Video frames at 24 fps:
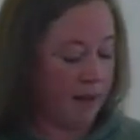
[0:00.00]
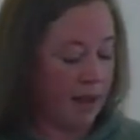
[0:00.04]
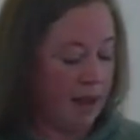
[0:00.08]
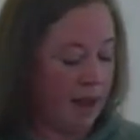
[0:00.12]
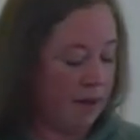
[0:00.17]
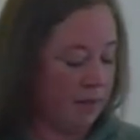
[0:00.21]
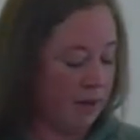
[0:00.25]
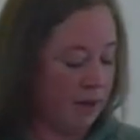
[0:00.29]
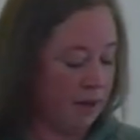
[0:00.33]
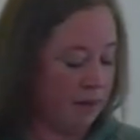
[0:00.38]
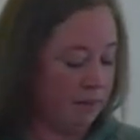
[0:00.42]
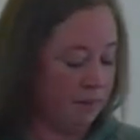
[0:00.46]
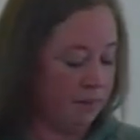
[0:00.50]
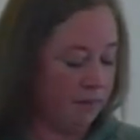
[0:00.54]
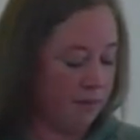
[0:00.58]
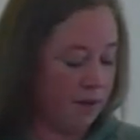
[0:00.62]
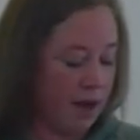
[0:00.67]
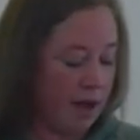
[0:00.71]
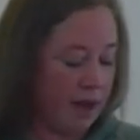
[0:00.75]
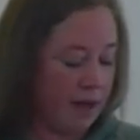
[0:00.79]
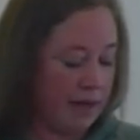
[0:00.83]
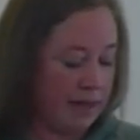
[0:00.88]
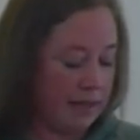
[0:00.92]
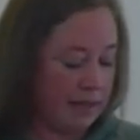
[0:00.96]
I mean,
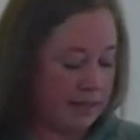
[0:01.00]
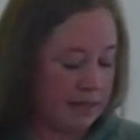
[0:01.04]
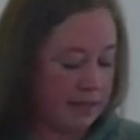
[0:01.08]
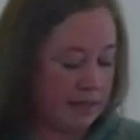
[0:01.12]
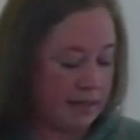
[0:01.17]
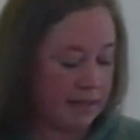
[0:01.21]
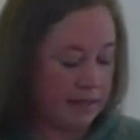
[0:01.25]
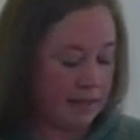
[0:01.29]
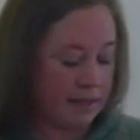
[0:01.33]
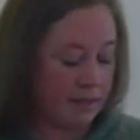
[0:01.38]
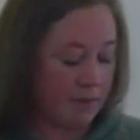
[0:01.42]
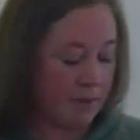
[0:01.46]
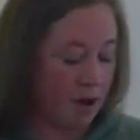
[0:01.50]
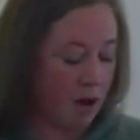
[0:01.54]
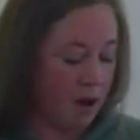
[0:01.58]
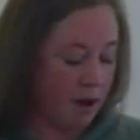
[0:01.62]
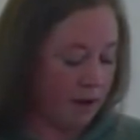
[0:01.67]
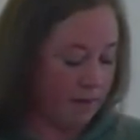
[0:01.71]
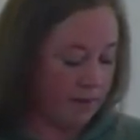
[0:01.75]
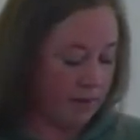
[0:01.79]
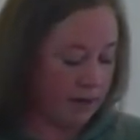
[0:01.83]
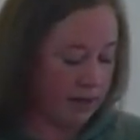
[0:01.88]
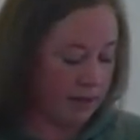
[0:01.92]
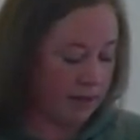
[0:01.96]
not easy, easy, but
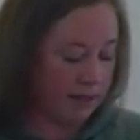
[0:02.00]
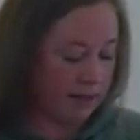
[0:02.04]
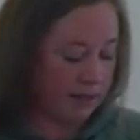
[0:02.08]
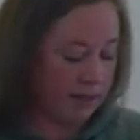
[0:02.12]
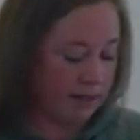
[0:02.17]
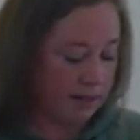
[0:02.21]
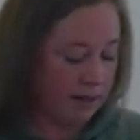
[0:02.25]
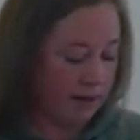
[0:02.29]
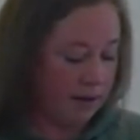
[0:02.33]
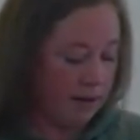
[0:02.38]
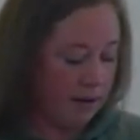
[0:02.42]
obvious.